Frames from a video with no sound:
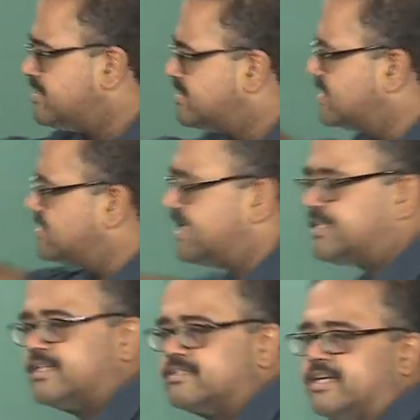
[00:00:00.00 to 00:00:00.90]
just construct
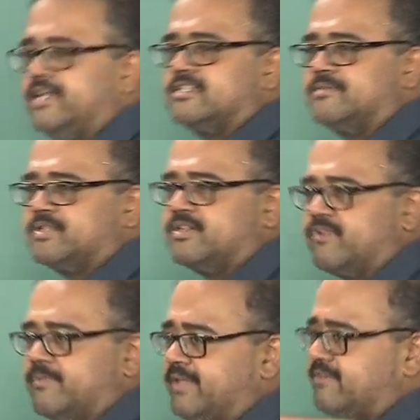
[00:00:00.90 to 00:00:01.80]
the discrete distribution
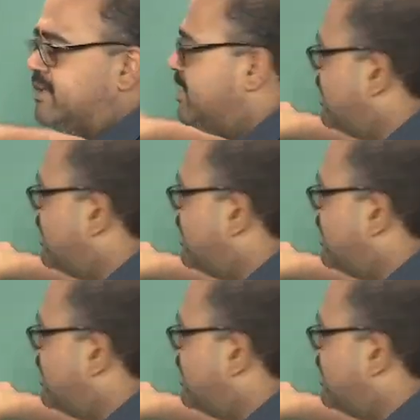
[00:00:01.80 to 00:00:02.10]
from S